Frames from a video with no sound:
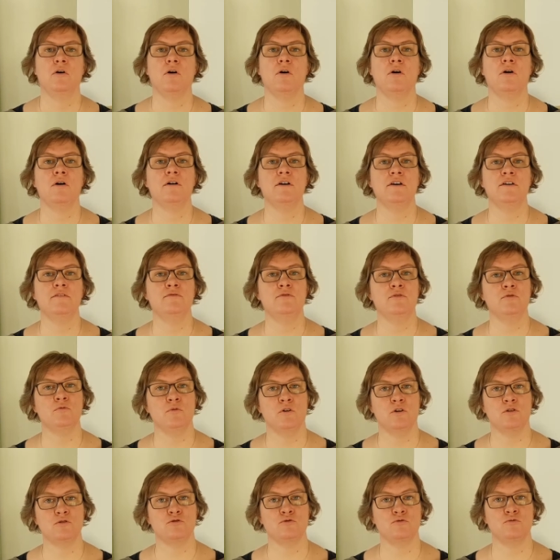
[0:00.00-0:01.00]
or if you
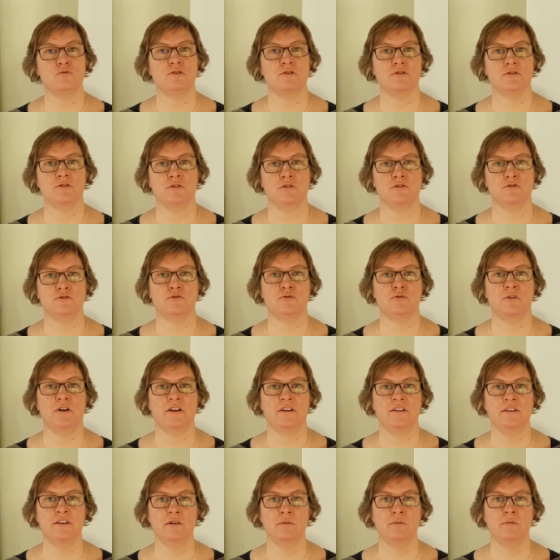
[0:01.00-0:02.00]
want to discuss your
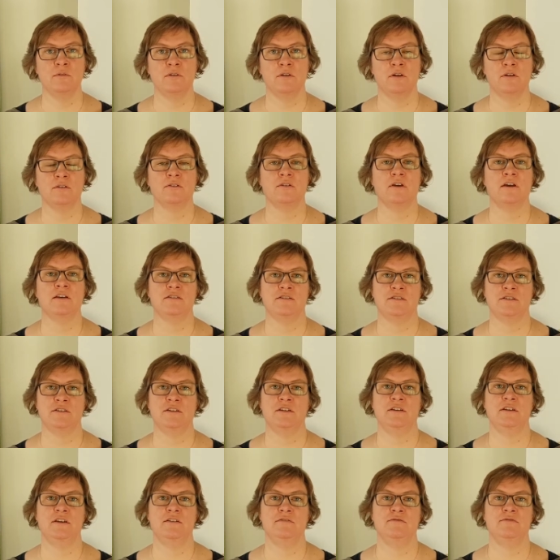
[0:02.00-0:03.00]
idea with us and
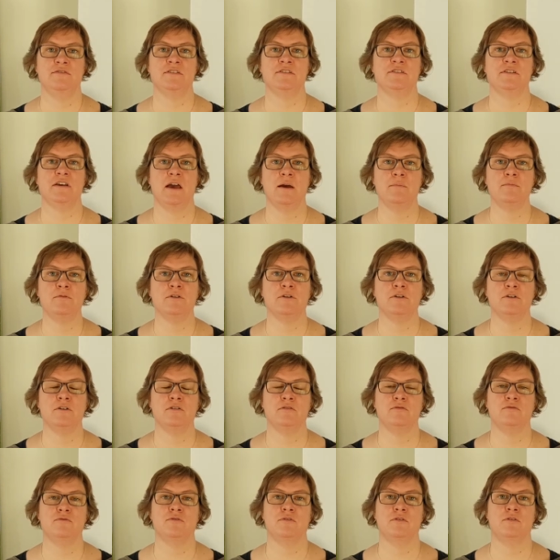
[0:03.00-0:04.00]
see if it's
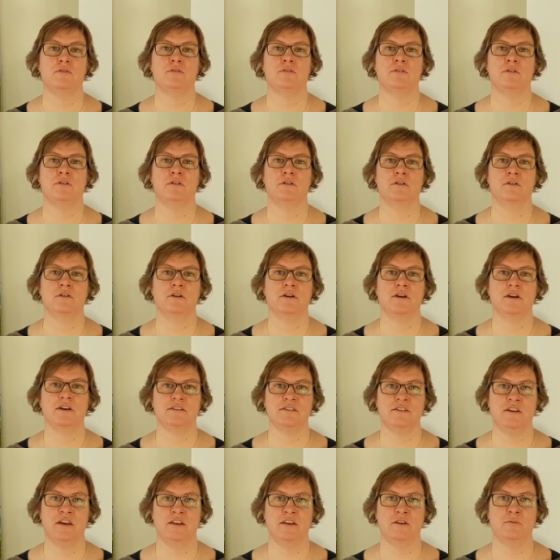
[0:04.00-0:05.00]
applicable for the
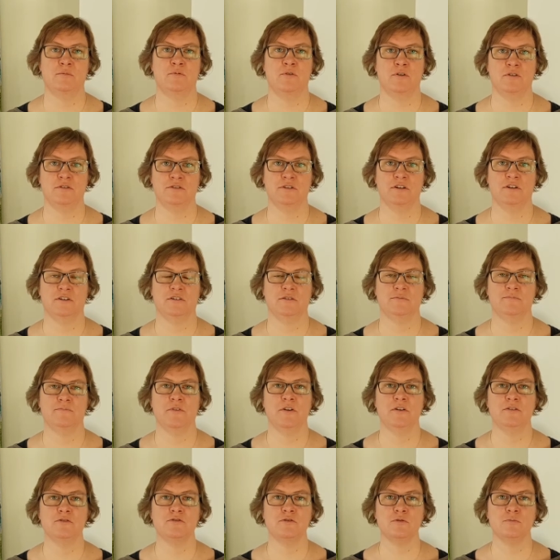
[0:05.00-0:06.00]
Katana project.
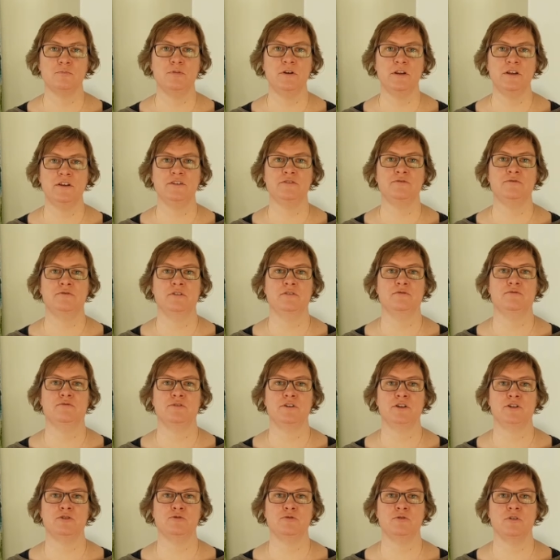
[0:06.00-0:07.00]
So please feel
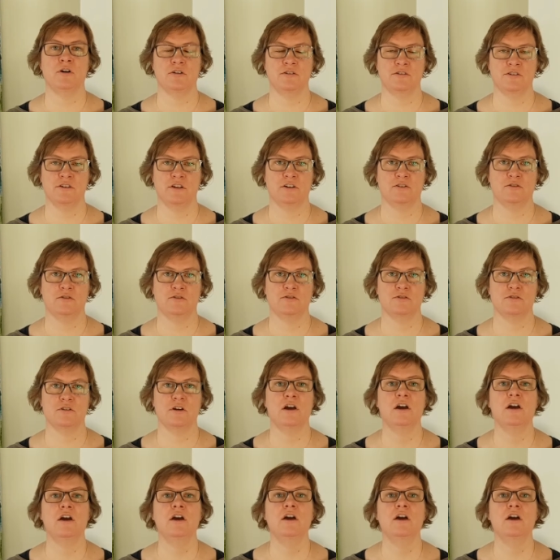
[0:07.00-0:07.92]
free to contact us.